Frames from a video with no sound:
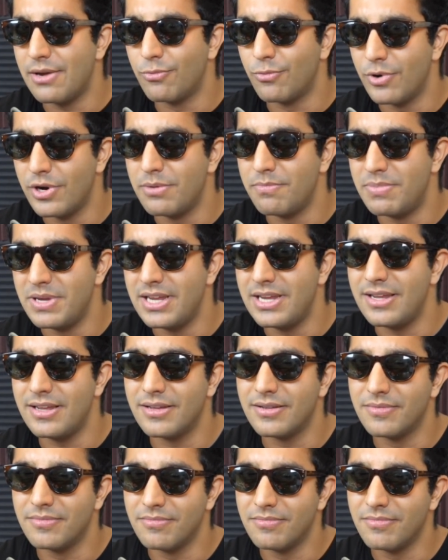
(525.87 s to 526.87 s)
would
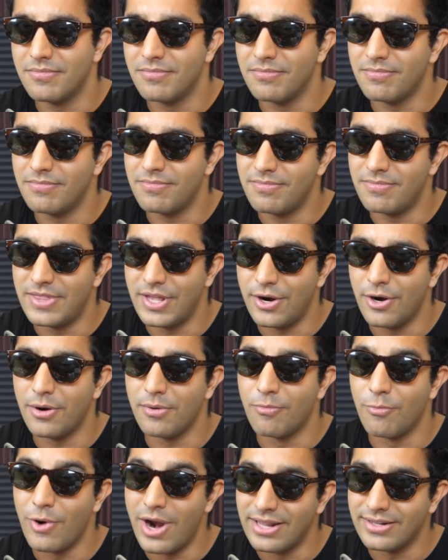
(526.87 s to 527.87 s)
be their
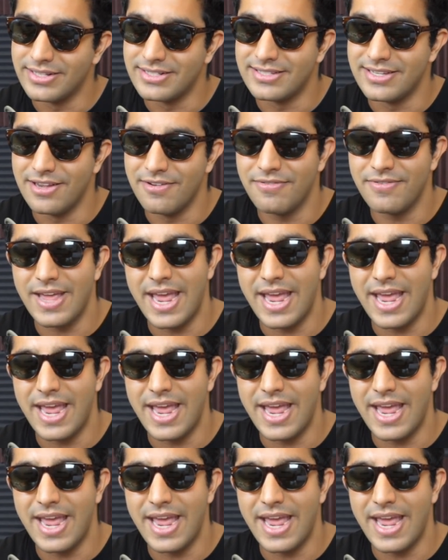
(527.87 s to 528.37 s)
relative.